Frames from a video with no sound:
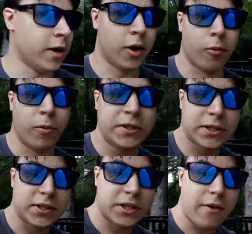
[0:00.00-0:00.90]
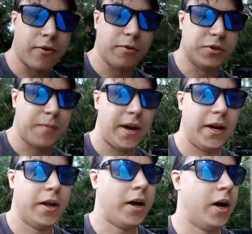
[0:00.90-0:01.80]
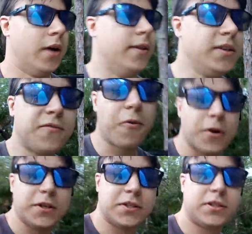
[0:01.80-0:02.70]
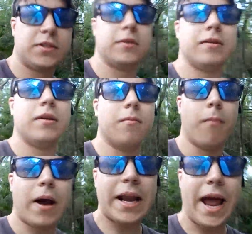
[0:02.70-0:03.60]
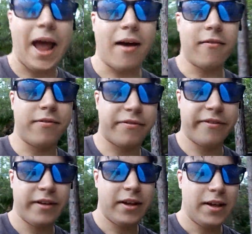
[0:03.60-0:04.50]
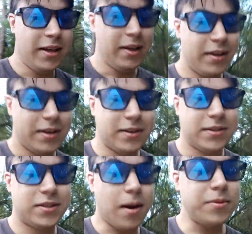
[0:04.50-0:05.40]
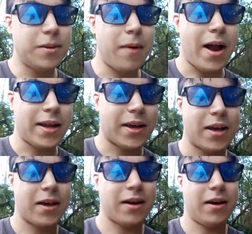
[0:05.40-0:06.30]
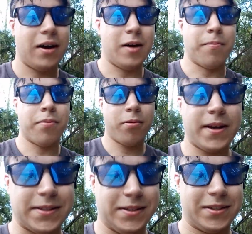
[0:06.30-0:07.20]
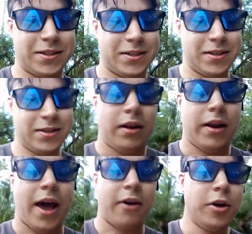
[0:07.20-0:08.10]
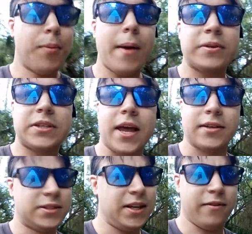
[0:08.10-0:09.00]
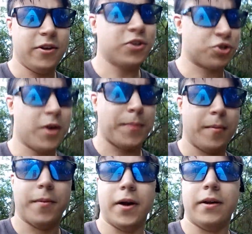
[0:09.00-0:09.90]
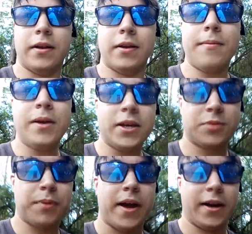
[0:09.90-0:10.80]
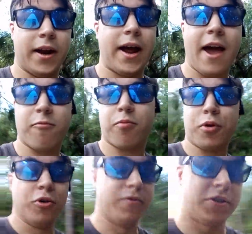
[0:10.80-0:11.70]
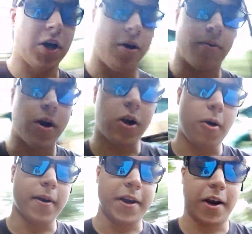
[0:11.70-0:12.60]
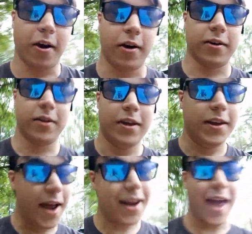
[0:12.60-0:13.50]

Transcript: a recent discovery was made. Uh, these forests might have some demonic uh, presence. Now you're probably saying, Steve, you're tripping, but let me explain, and I have proof. So we're gonna go in here yet